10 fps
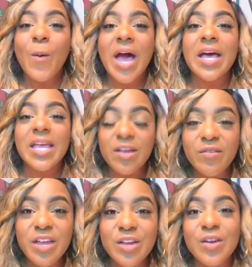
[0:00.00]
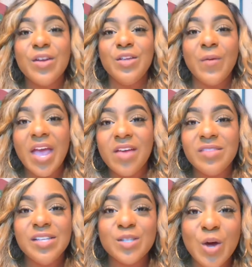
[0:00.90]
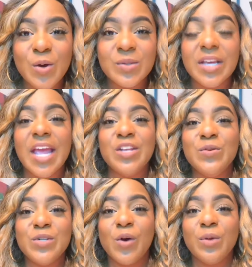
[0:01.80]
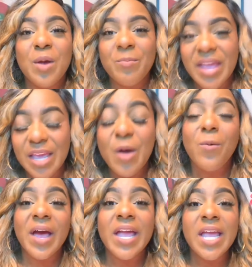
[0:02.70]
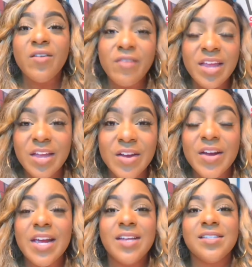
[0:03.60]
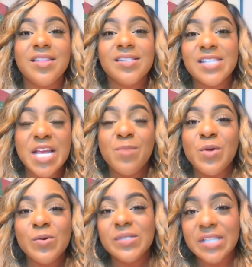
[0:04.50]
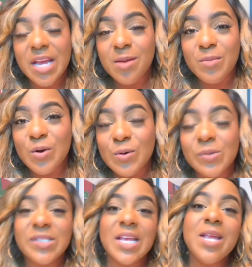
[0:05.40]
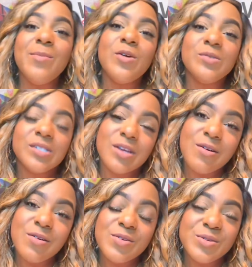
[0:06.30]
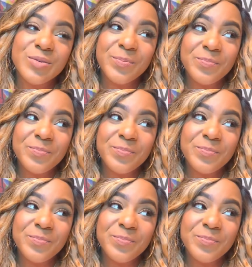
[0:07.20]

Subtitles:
Why every year you have these goals and you don't make it. Why every year it's the same old, same old, same old song.